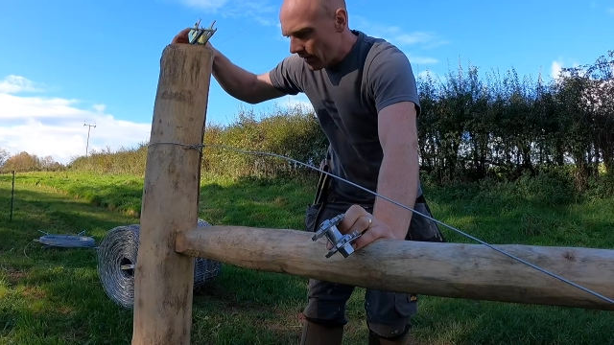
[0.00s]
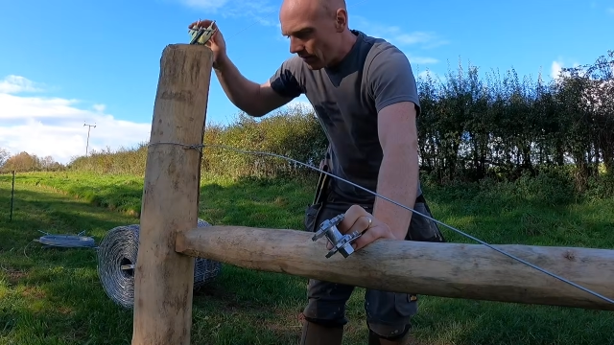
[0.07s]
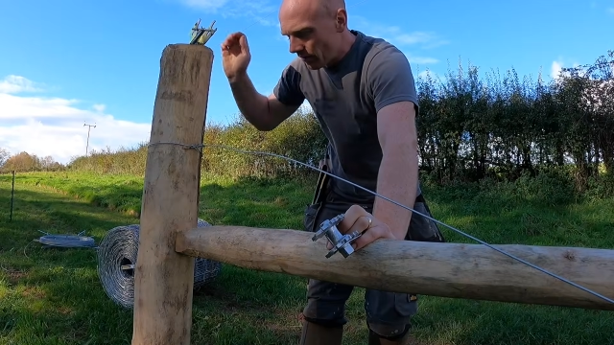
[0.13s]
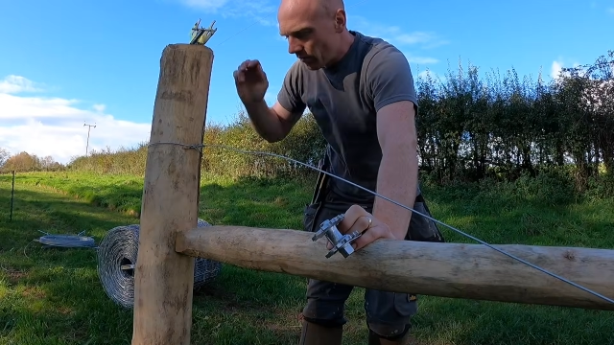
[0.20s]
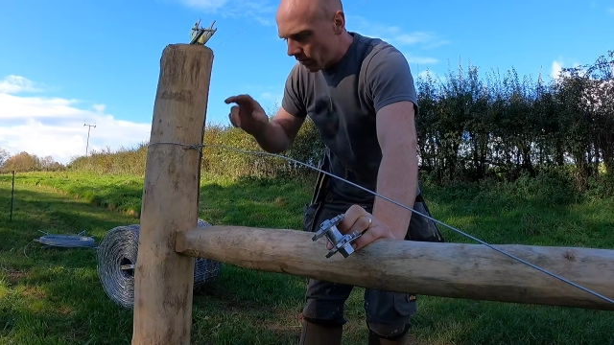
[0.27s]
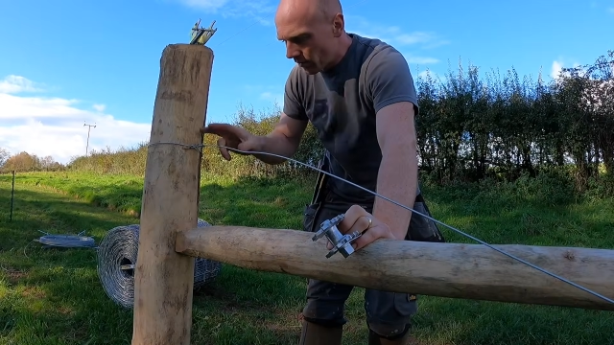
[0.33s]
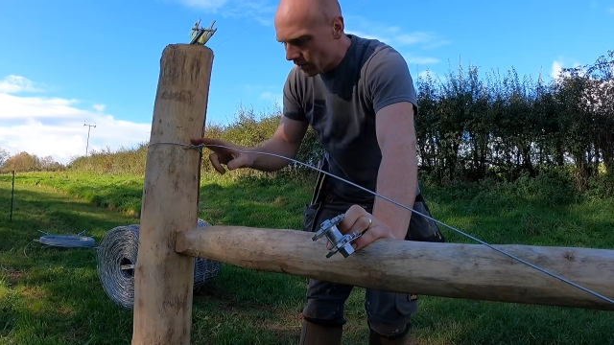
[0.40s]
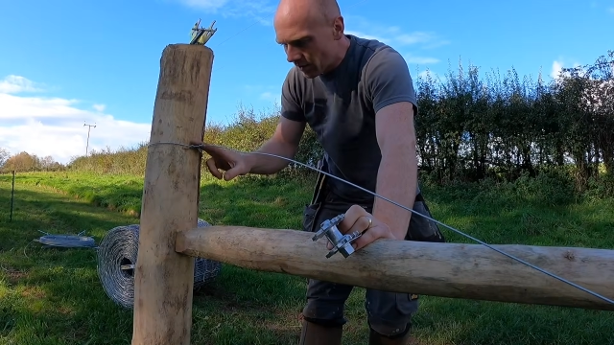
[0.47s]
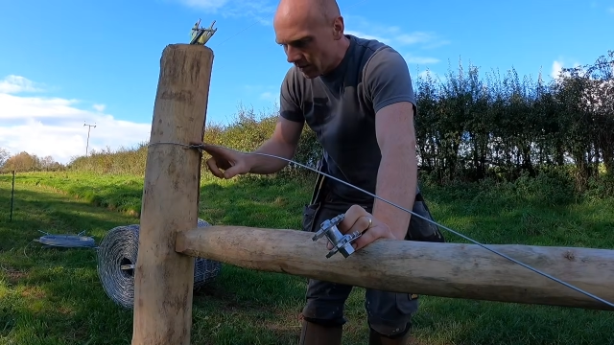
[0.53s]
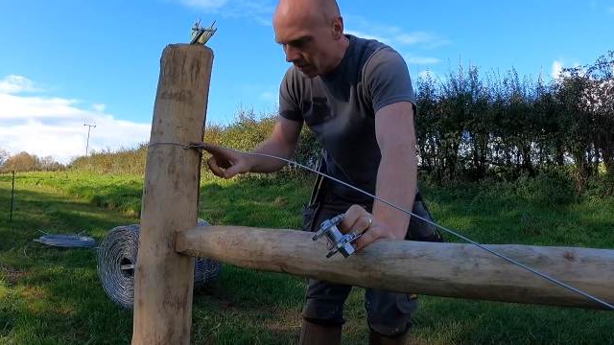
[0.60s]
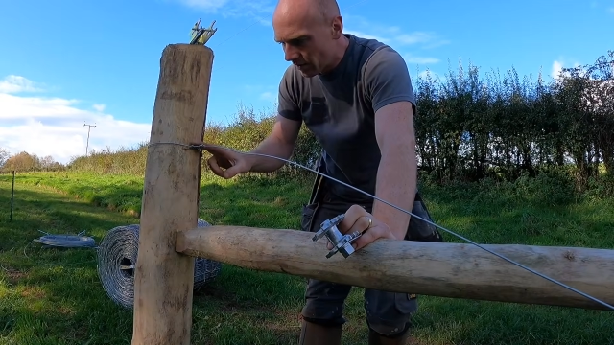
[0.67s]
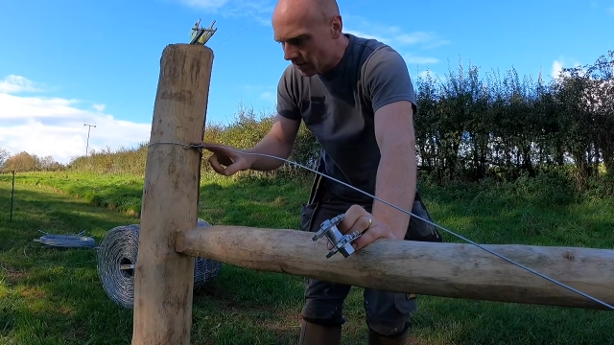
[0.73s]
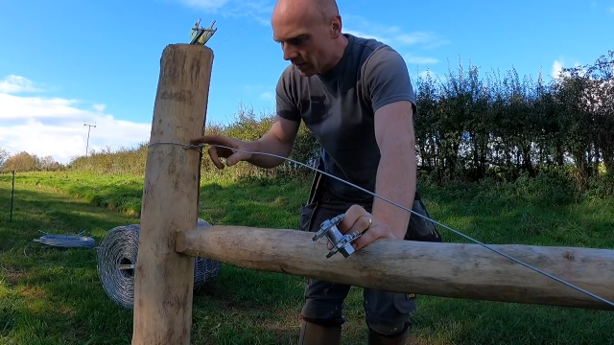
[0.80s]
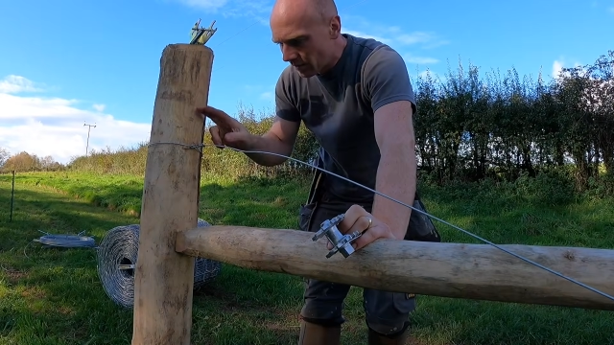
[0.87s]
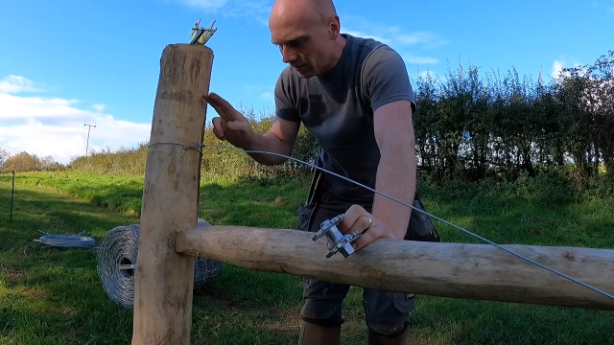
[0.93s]
So I've done
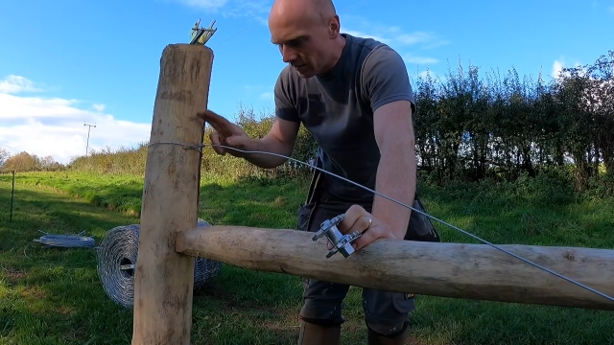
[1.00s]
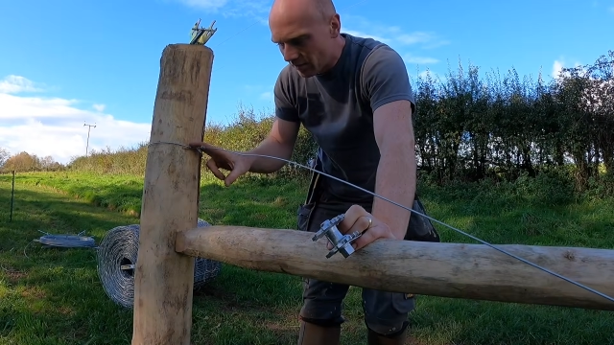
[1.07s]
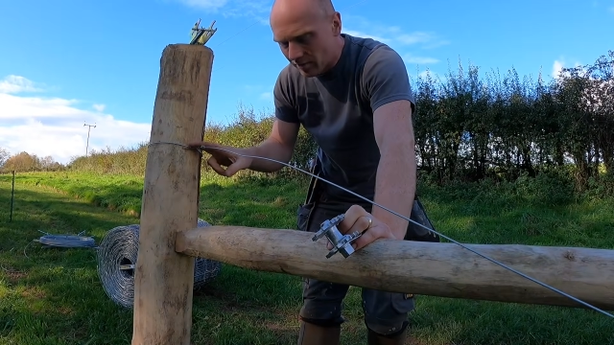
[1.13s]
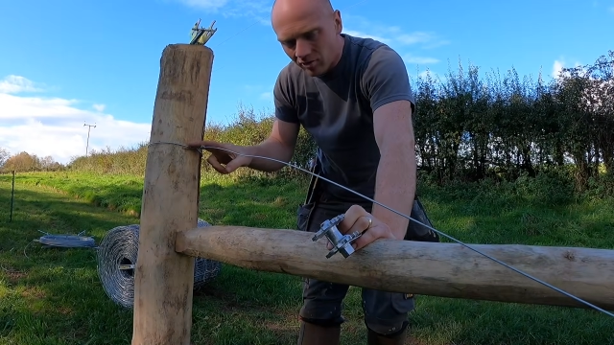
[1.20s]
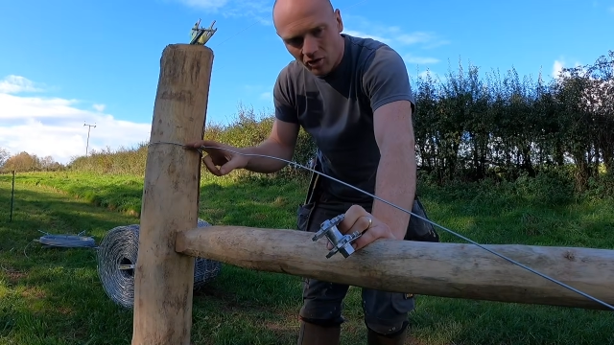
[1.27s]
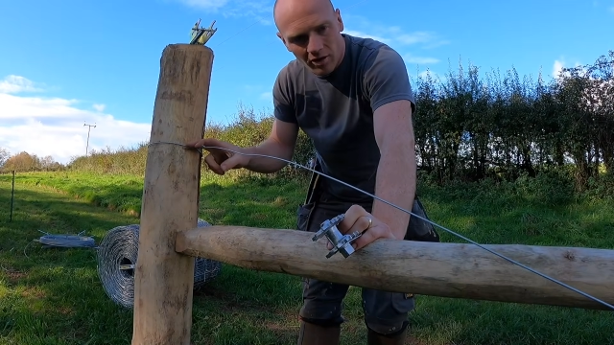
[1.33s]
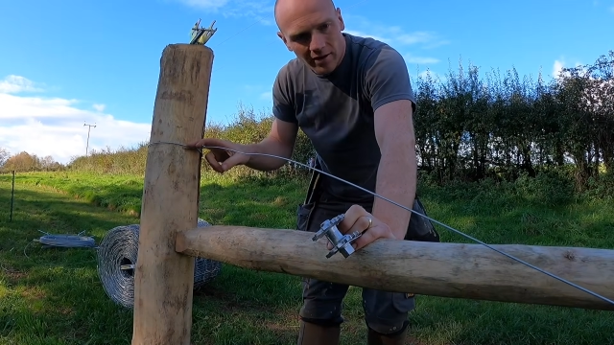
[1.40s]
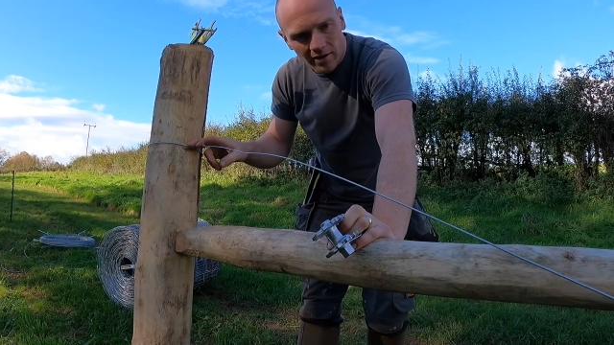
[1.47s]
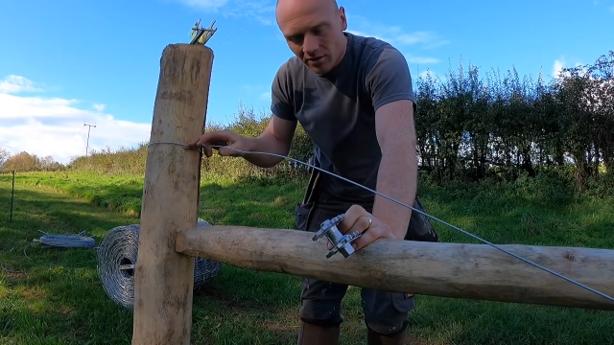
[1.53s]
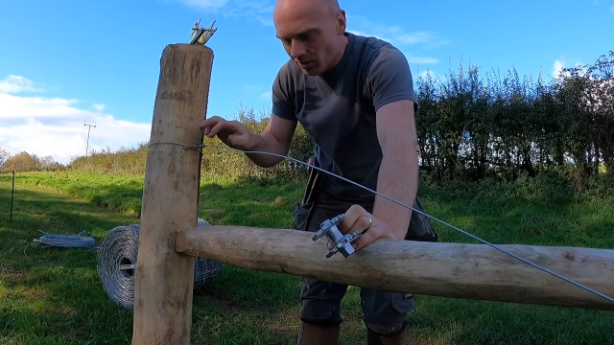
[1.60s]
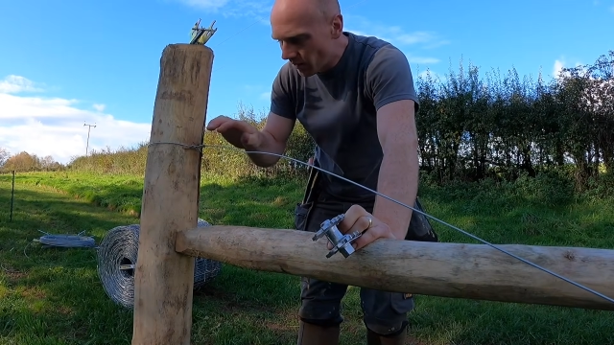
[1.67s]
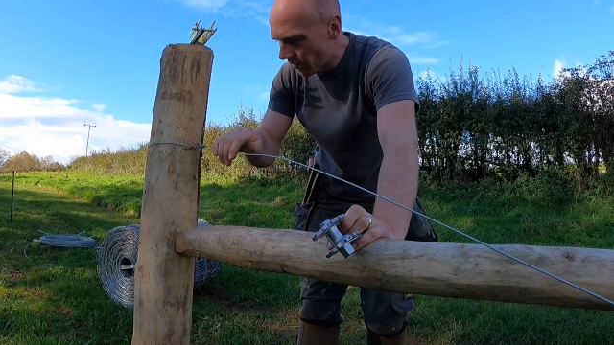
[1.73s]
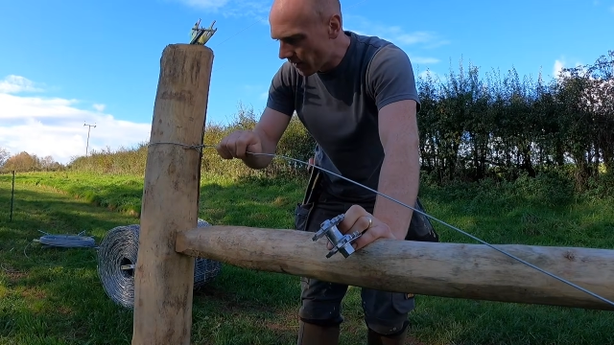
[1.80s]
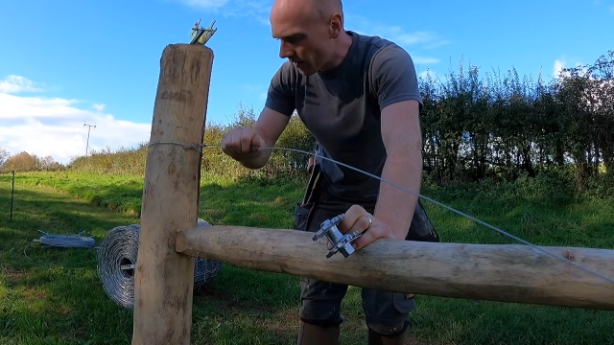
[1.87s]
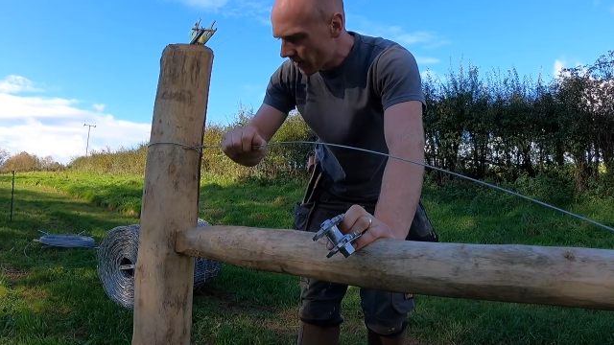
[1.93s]
a strainer
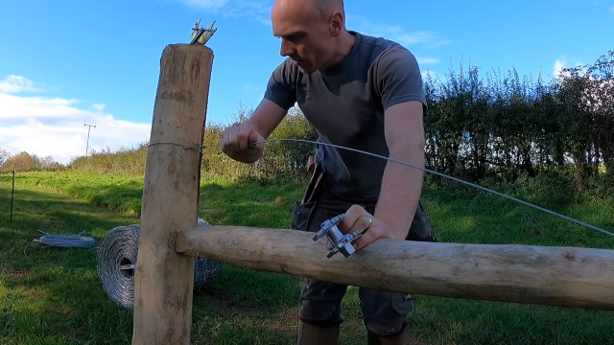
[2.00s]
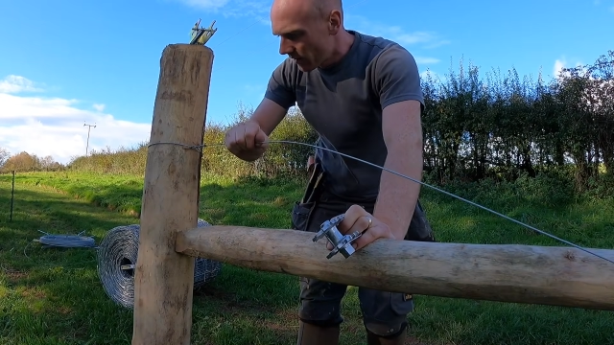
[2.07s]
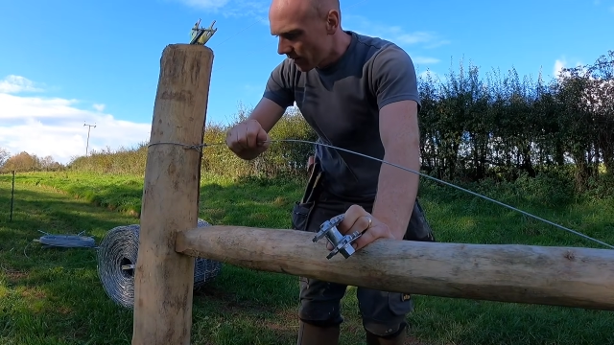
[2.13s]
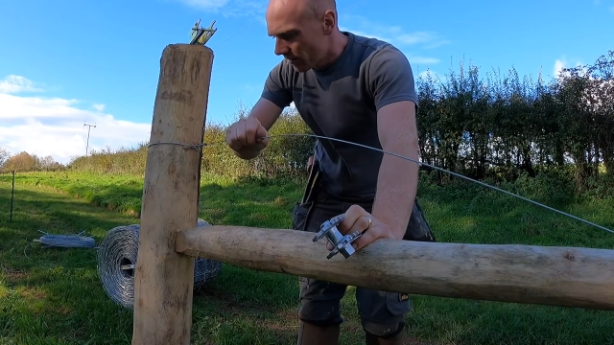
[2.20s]
knot there,